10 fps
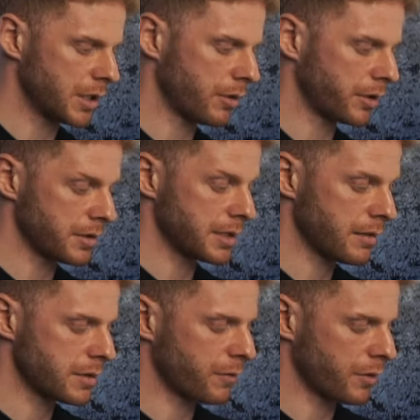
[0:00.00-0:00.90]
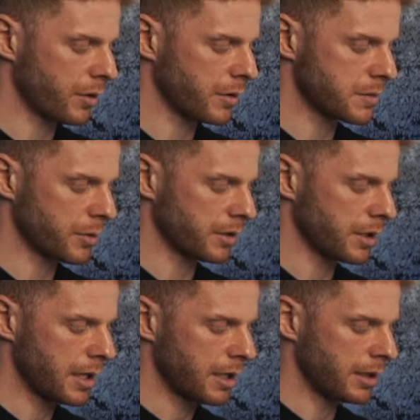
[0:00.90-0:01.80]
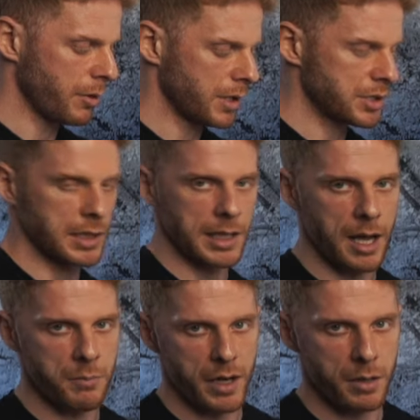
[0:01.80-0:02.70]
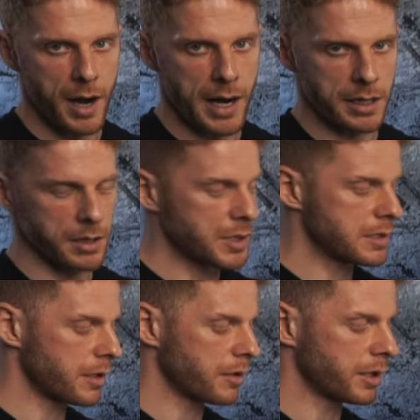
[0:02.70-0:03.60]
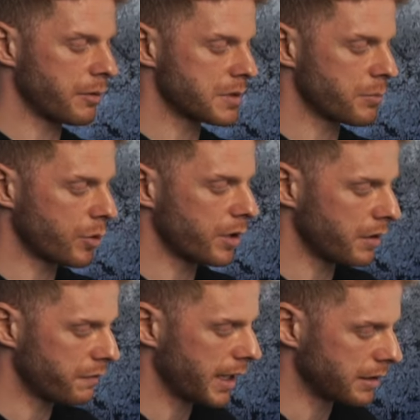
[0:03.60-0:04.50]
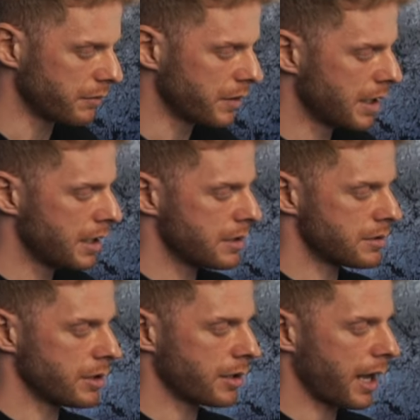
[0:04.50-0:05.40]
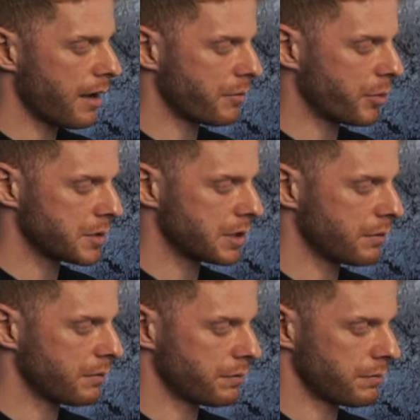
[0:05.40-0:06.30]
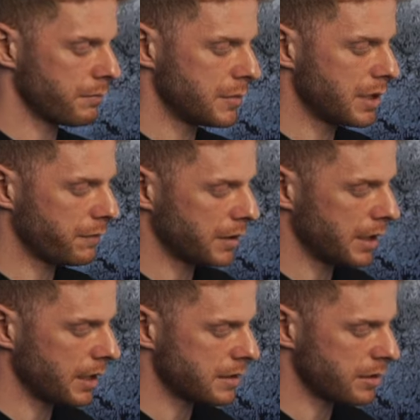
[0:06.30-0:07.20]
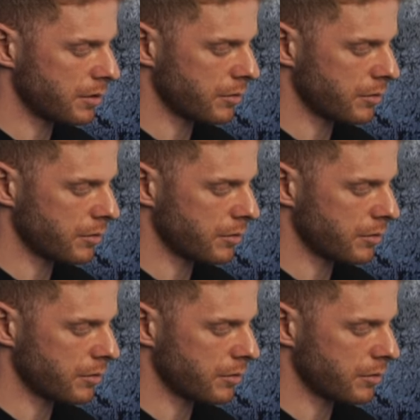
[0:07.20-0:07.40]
on their sales phone calls, but they wish that they had better marketing material that was more effective. So you're going to have a bunch of different things.